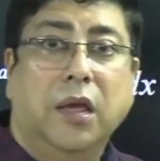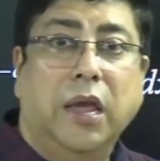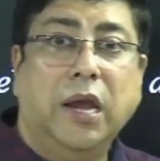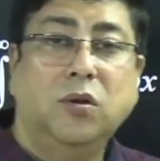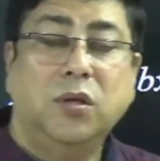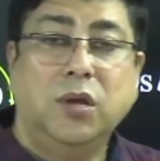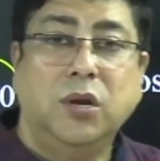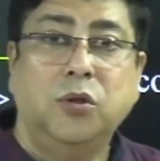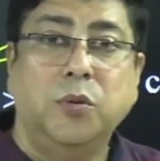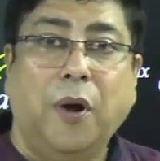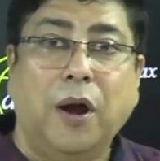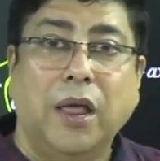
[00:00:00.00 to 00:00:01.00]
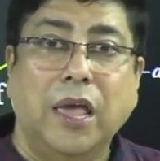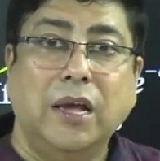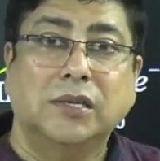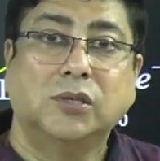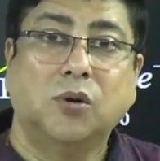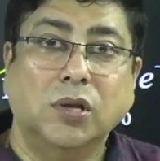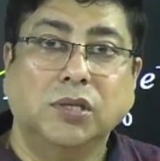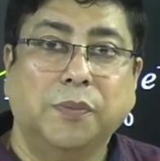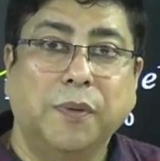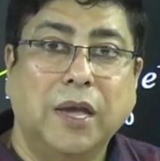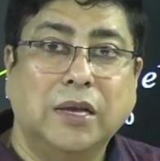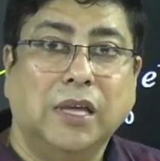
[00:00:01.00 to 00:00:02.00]
e to the power x cos
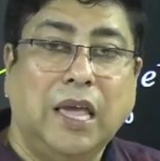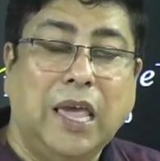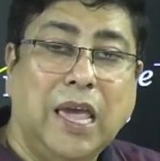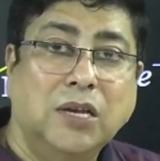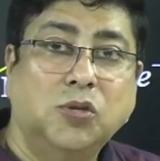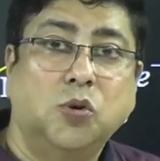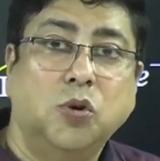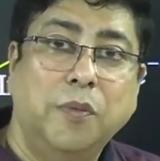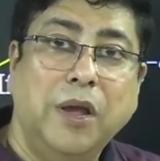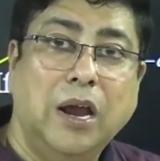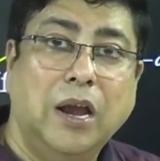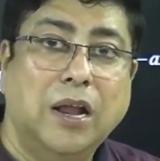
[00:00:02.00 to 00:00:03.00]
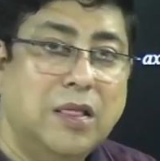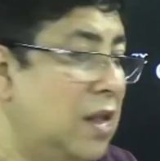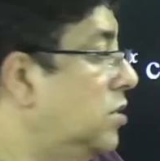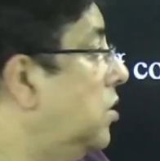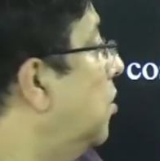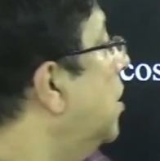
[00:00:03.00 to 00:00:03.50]
bx, a should be greater than 0.